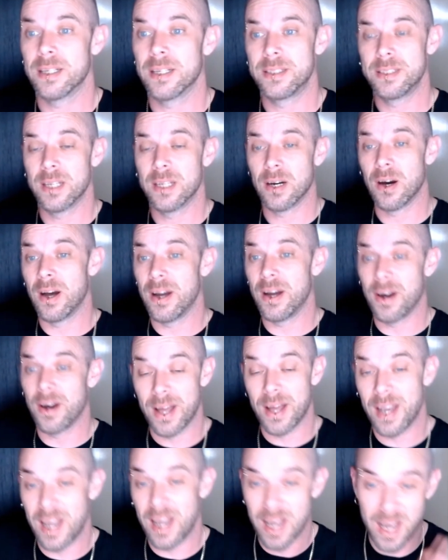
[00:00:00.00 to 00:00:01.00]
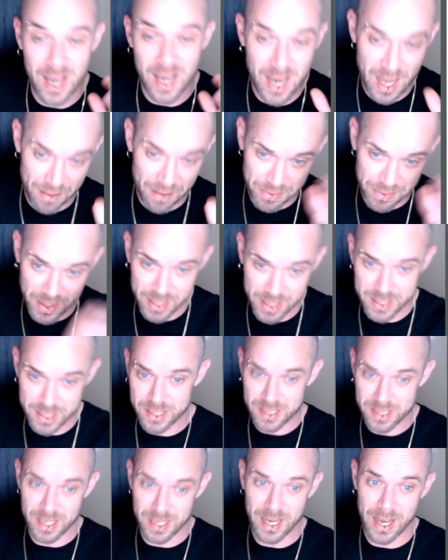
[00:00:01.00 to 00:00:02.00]
I love
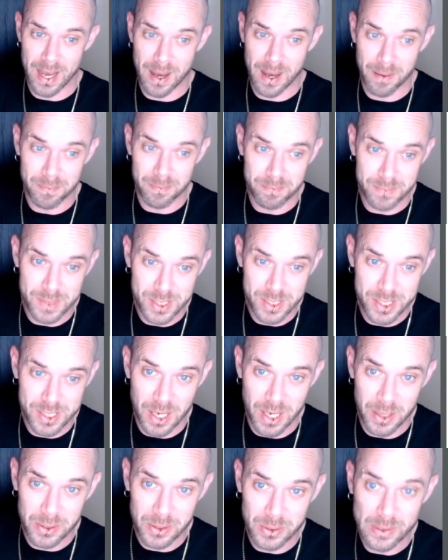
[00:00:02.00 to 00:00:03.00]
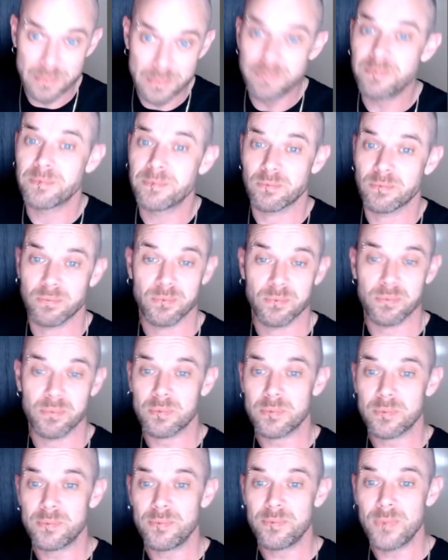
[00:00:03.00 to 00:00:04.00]
this. So
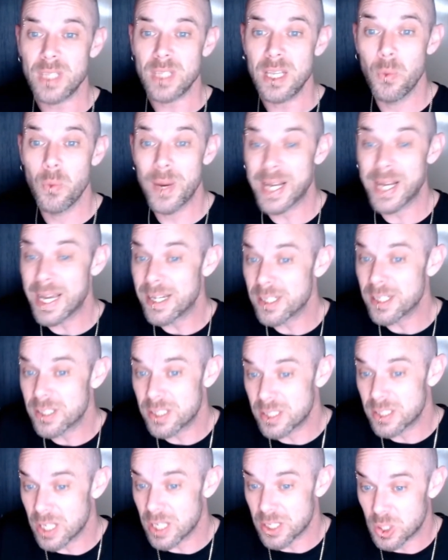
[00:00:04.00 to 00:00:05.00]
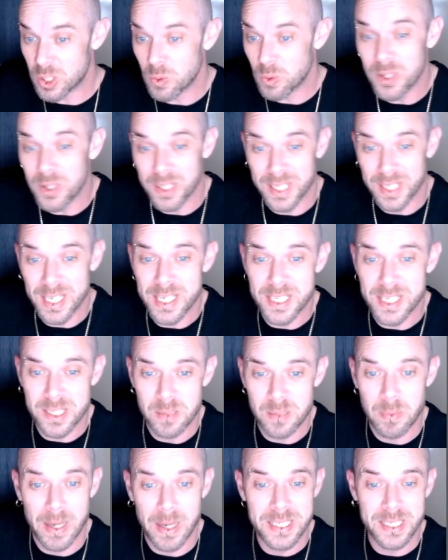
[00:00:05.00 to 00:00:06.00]
we're getting a squad of these
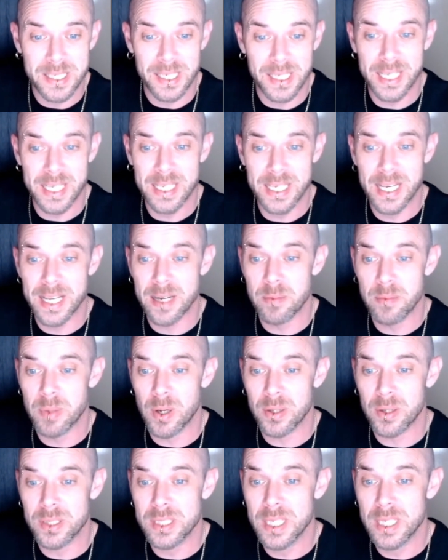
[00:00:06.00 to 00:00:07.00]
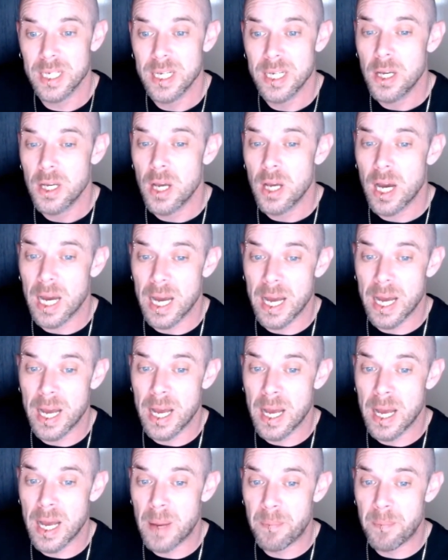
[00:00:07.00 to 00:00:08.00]
basically in a box.
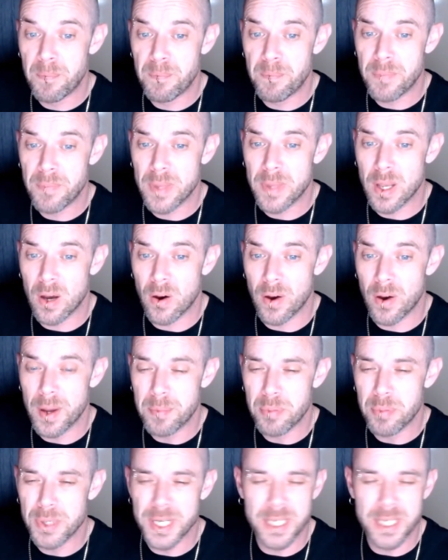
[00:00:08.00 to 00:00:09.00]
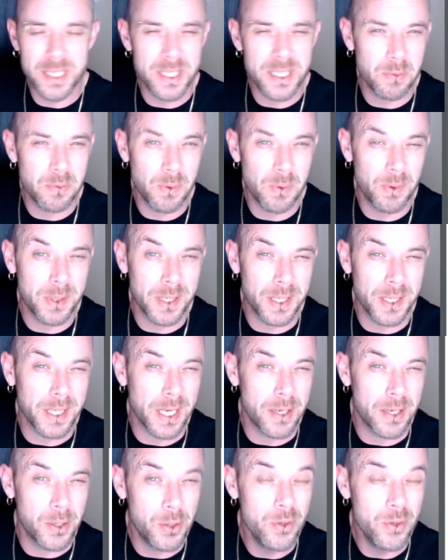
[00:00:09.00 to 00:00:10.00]
I predicted that we were going to
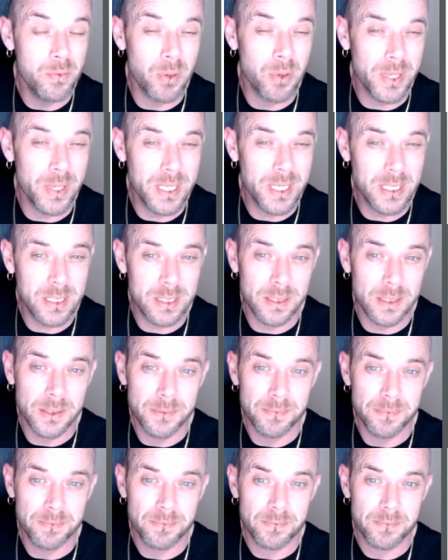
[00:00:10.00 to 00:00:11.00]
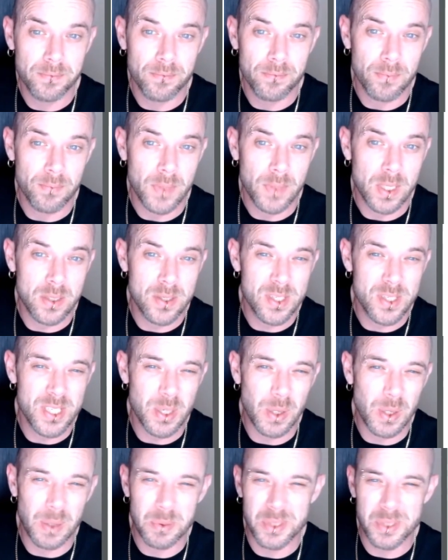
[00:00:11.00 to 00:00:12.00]
get new boys. So
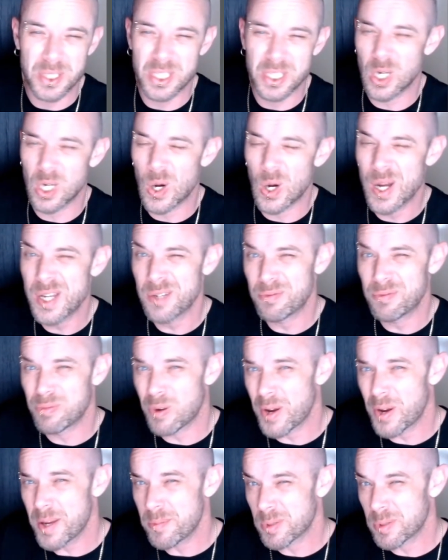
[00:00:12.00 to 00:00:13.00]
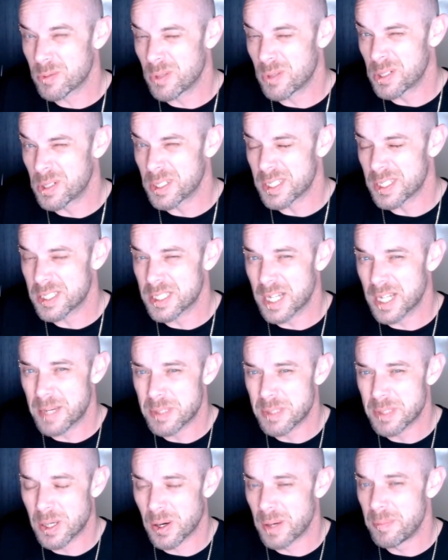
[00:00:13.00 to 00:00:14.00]
I was kind of right, but wrong at the same
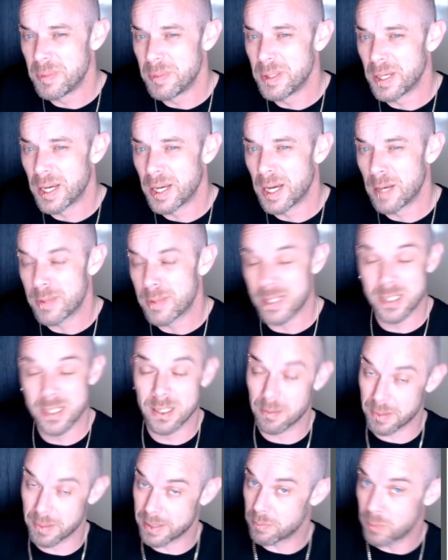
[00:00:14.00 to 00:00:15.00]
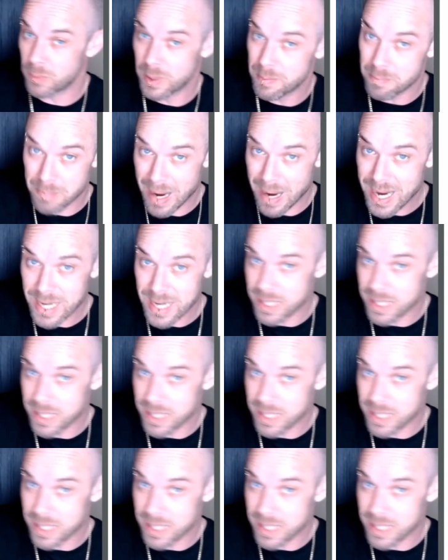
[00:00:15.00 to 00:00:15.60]
time. There's no way we may